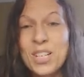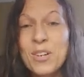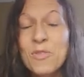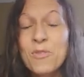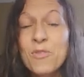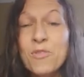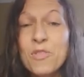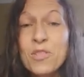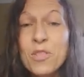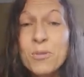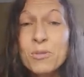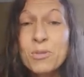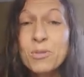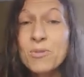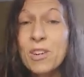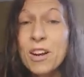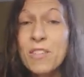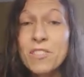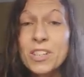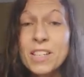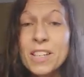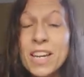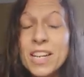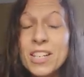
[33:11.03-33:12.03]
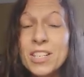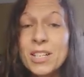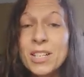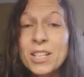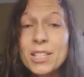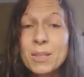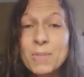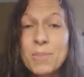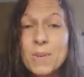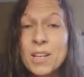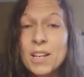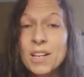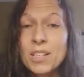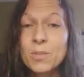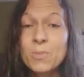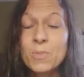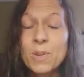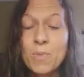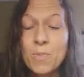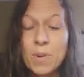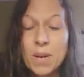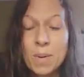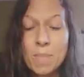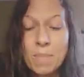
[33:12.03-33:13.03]
for those revelations, because
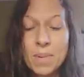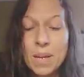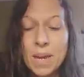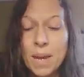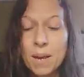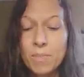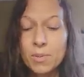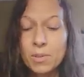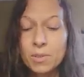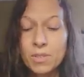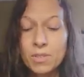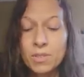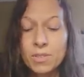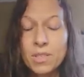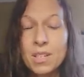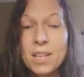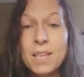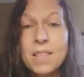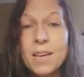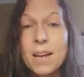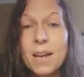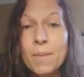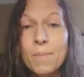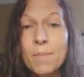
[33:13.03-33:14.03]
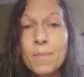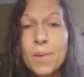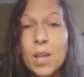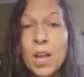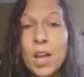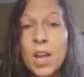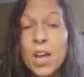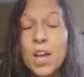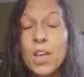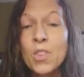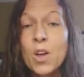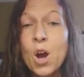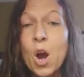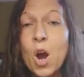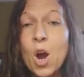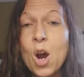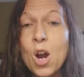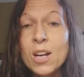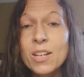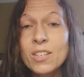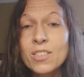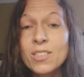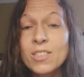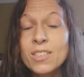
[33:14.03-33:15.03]
we wouldn't be able to see them. The
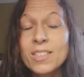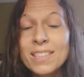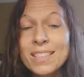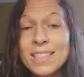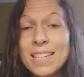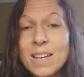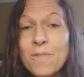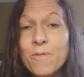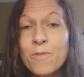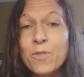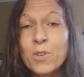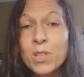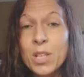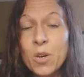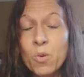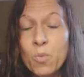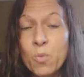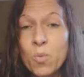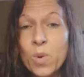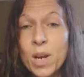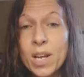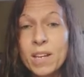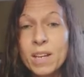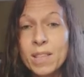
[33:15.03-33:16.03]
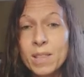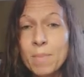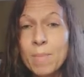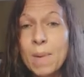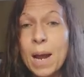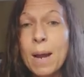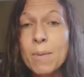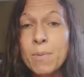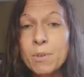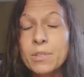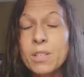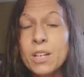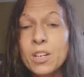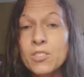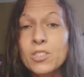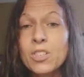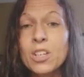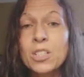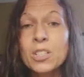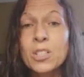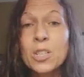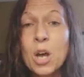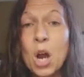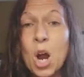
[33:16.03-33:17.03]
heart is deceitful and wicked. The Bible tells
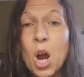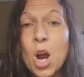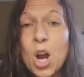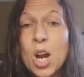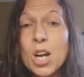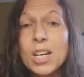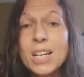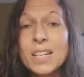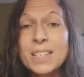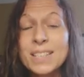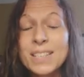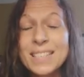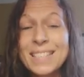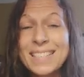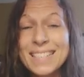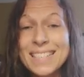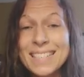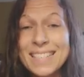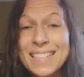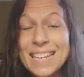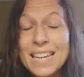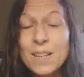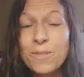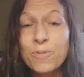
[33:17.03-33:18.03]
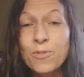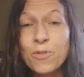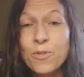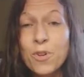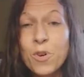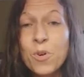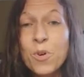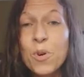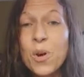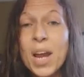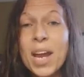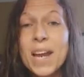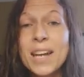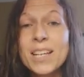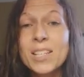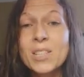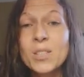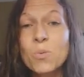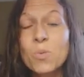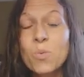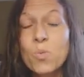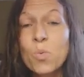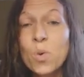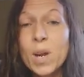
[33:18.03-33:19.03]
us the heart is deceitful and
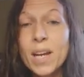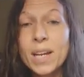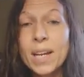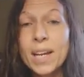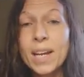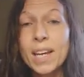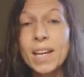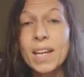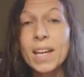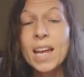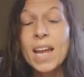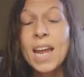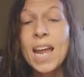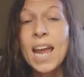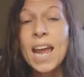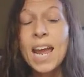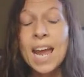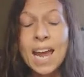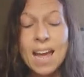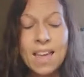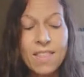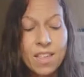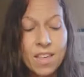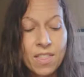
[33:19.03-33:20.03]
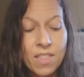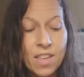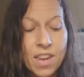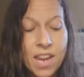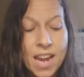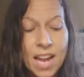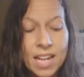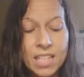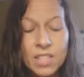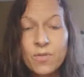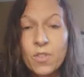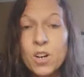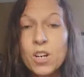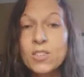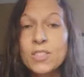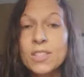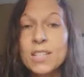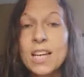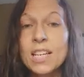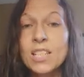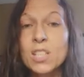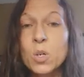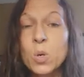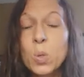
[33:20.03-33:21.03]
it's wicked. And then the next verse
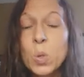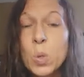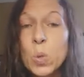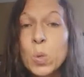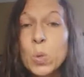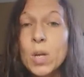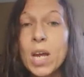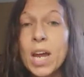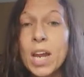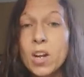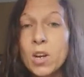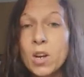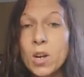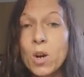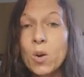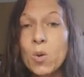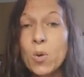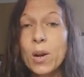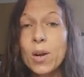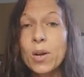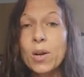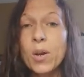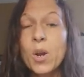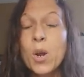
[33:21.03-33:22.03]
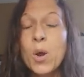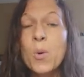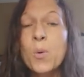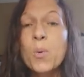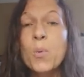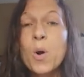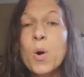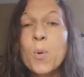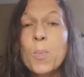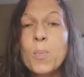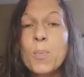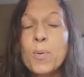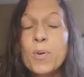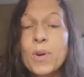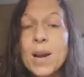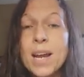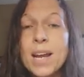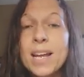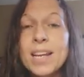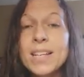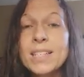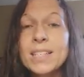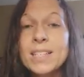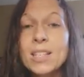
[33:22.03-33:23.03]
says, who can know it? Well,
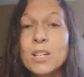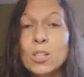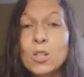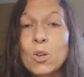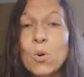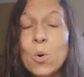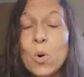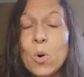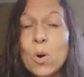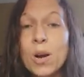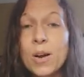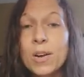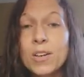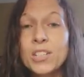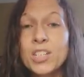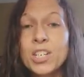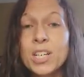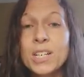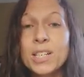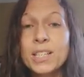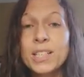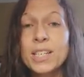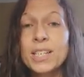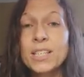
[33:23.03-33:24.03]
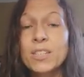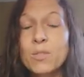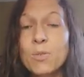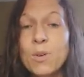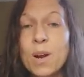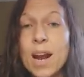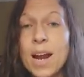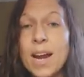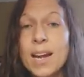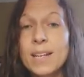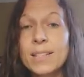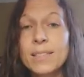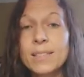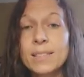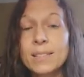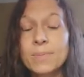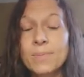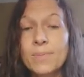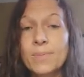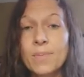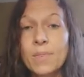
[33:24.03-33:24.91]
praise the Lord Jesus Christ